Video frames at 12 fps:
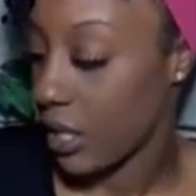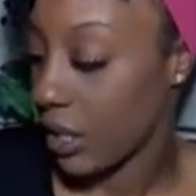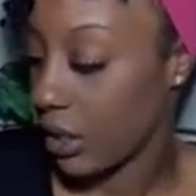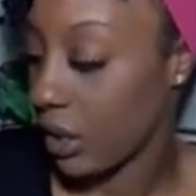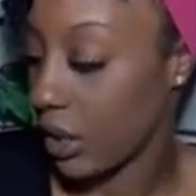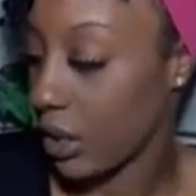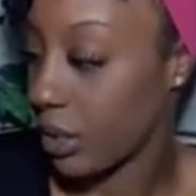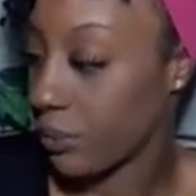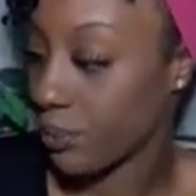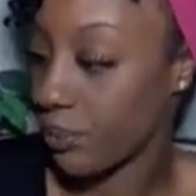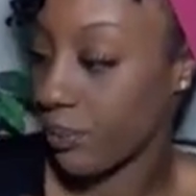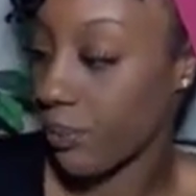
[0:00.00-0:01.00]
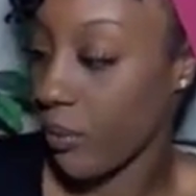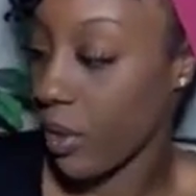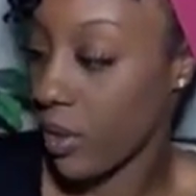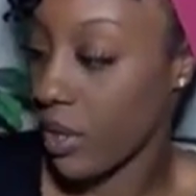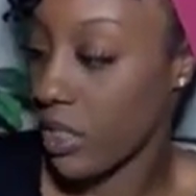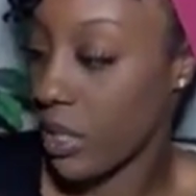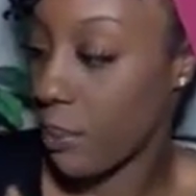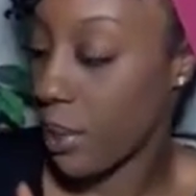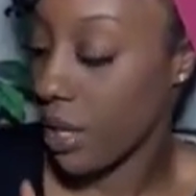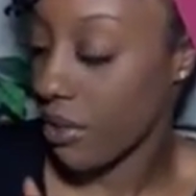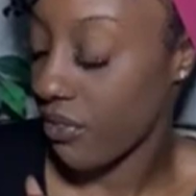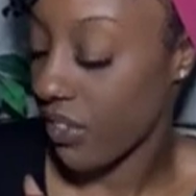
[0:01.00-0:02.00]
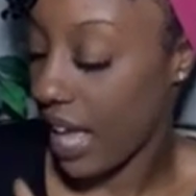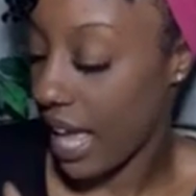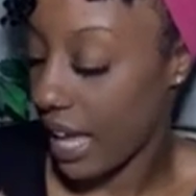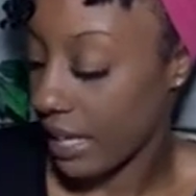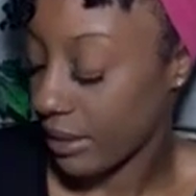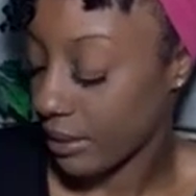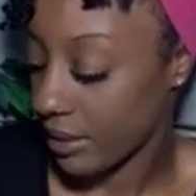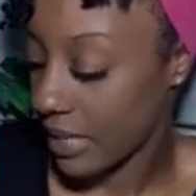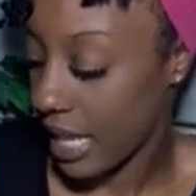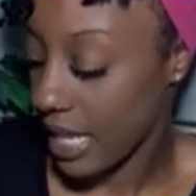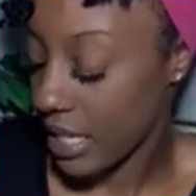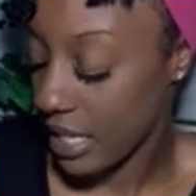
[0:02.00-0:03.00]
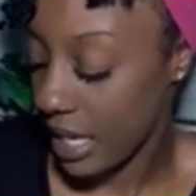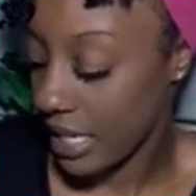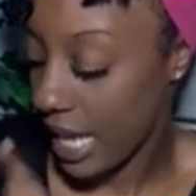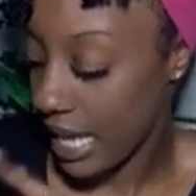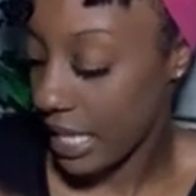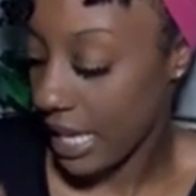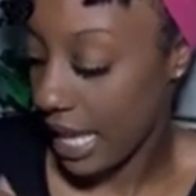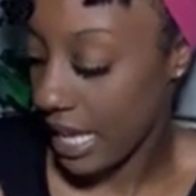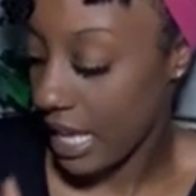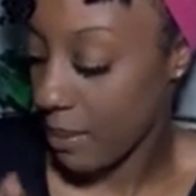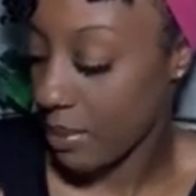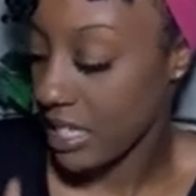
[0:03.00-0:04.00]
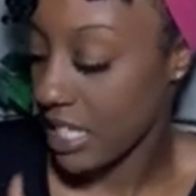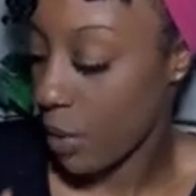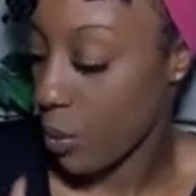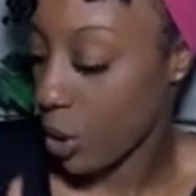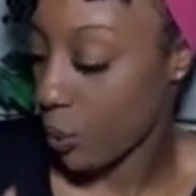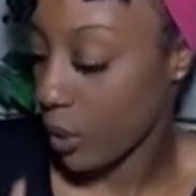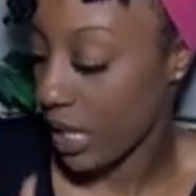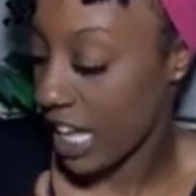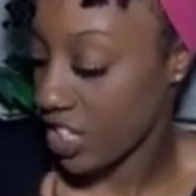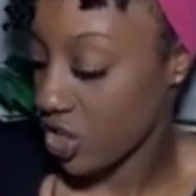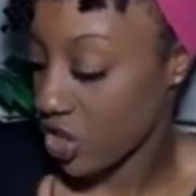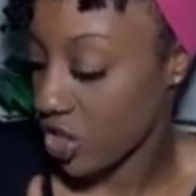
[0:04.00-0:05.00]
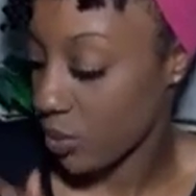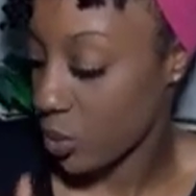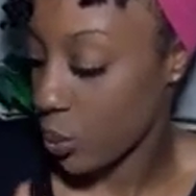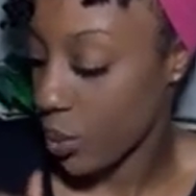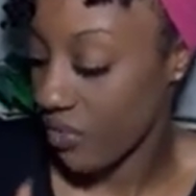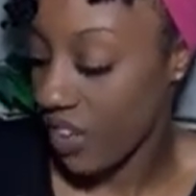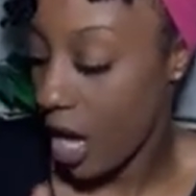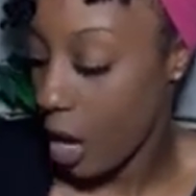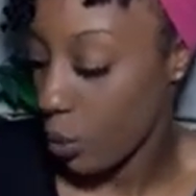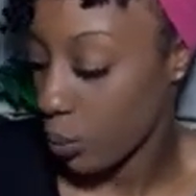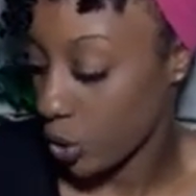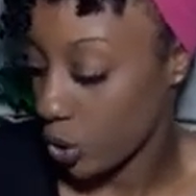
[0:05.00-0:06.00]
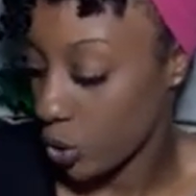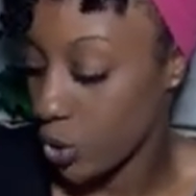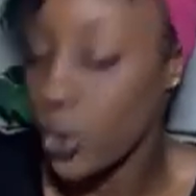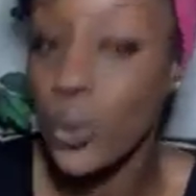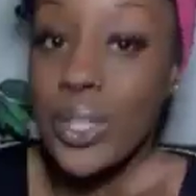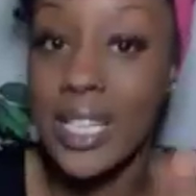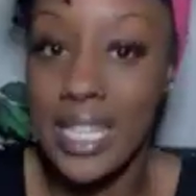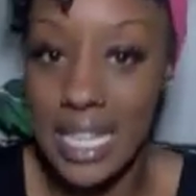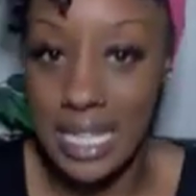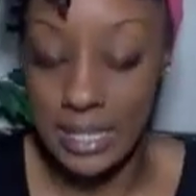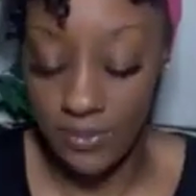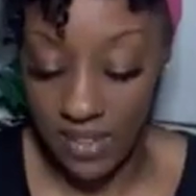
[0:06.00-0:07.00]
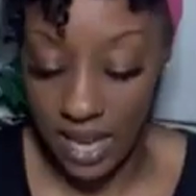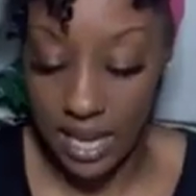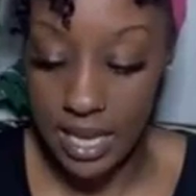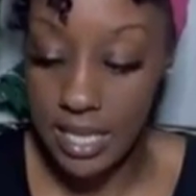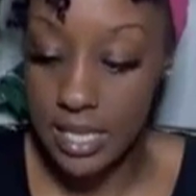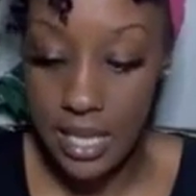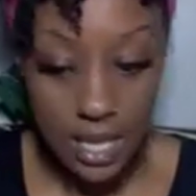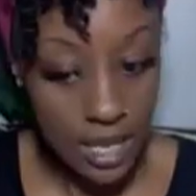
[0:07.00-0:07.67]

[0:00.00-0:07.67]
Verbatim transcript: look, the butterfly. They they in their head because they want a relationship to involve with you to the next phase.